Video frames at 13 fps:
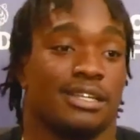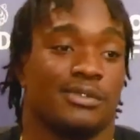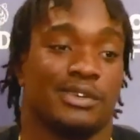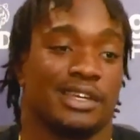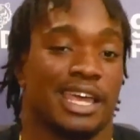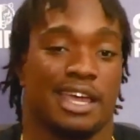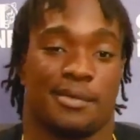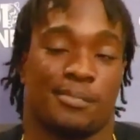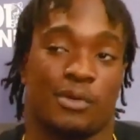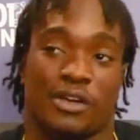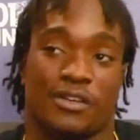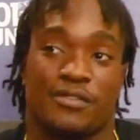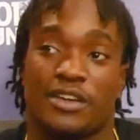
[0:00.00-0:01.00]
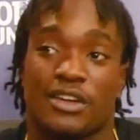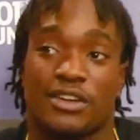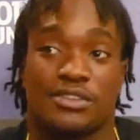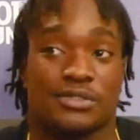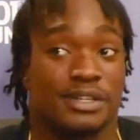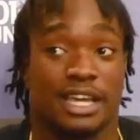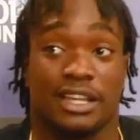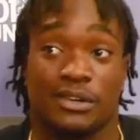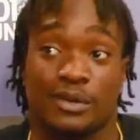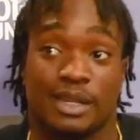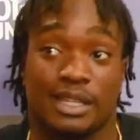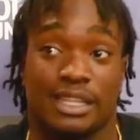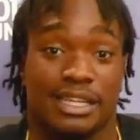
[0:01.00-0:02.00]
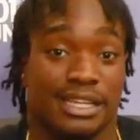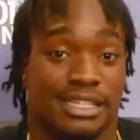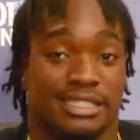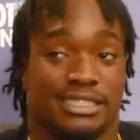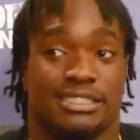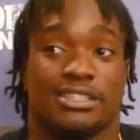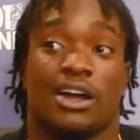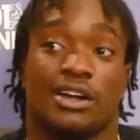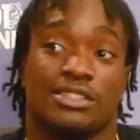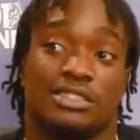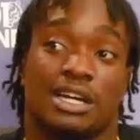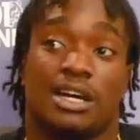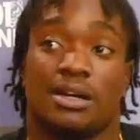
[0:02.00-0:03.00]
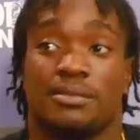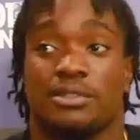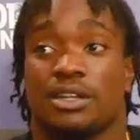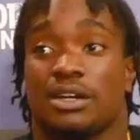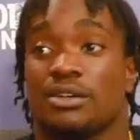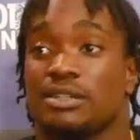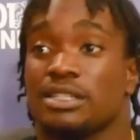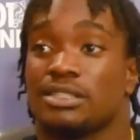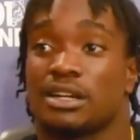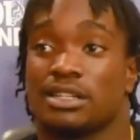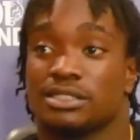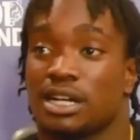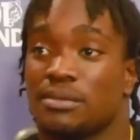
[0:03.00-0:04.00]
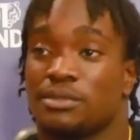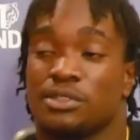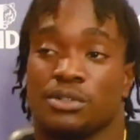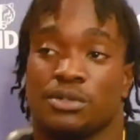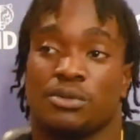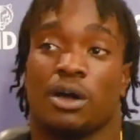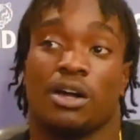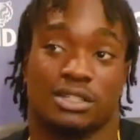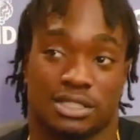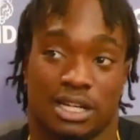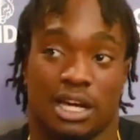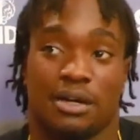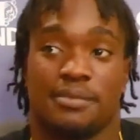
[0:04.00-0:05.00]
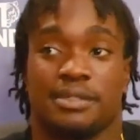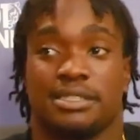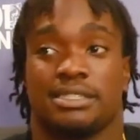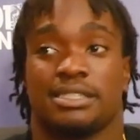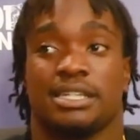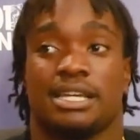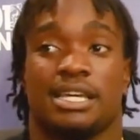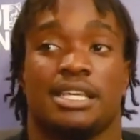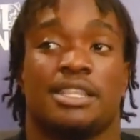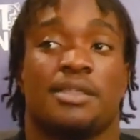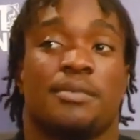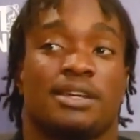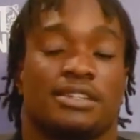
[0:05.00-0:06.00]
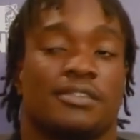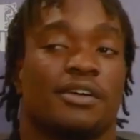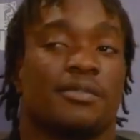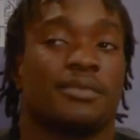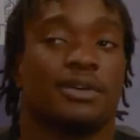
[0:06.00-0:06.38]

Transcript: we can't point fingers, we can't do anything. It's our job, you know? It's our job to do our job is the best of our